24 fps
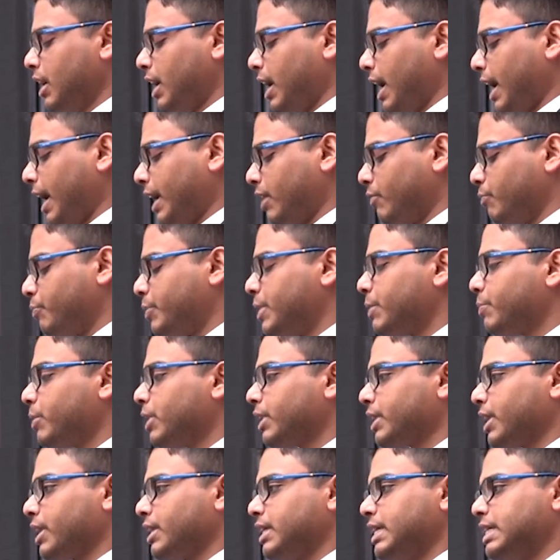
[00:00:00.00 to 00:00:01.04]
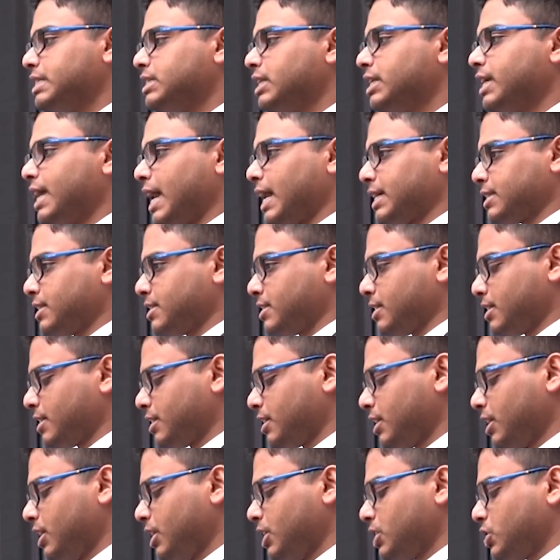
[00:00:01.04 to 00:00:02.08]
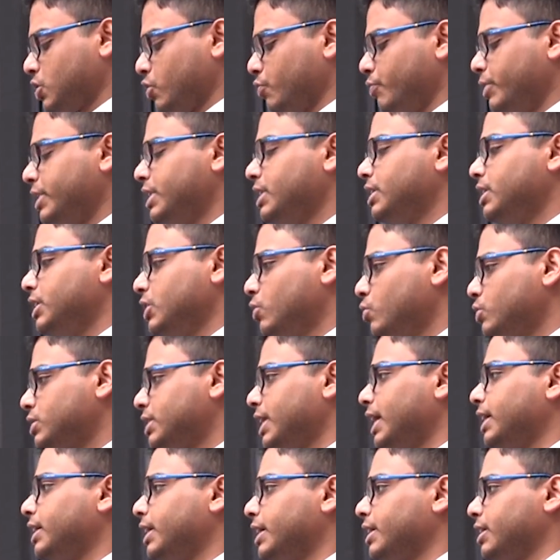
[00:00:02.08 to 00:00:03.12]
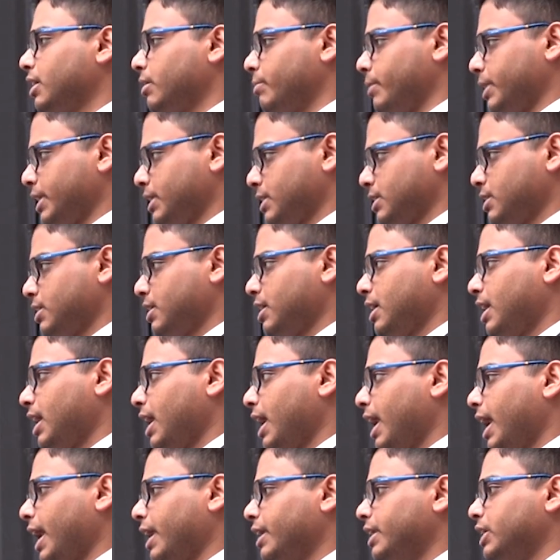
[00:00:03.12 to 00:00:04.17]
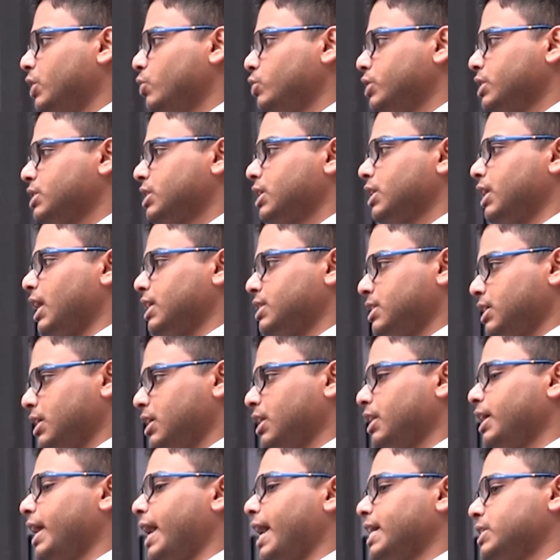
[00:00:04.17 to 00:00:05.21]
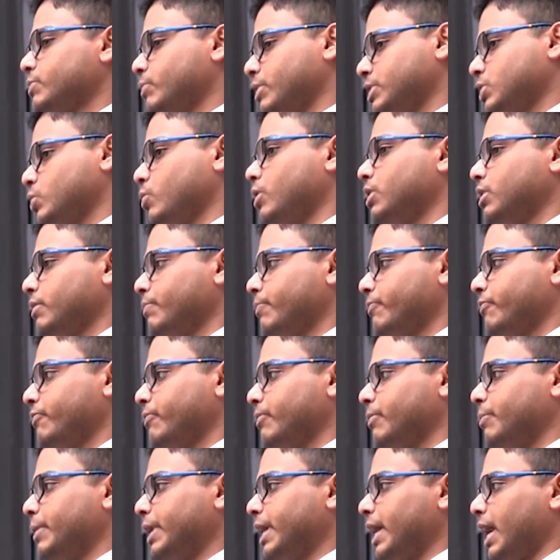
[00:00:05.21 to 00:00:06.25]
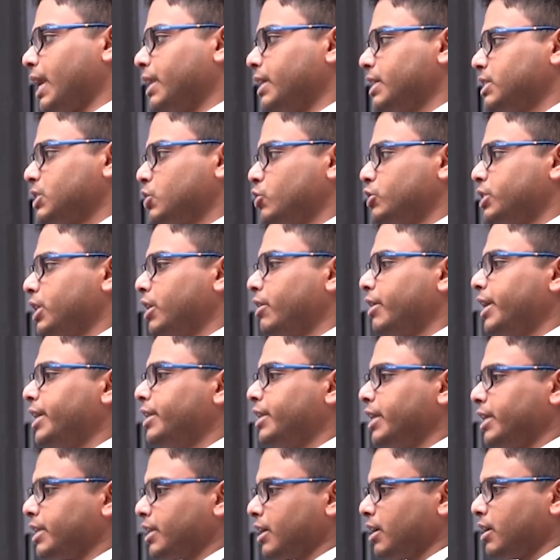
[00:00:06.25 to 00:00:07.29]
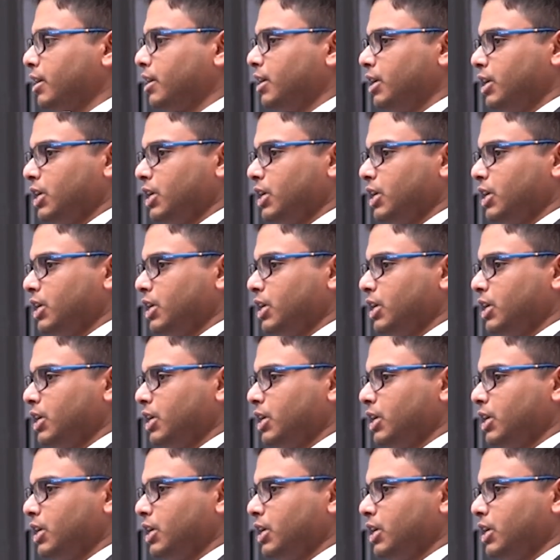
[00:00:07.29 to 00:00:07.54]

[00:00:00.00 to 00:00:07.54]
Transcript: and people can easily access it. So we use that database and uses classical as well as quantum mechanics to generate data.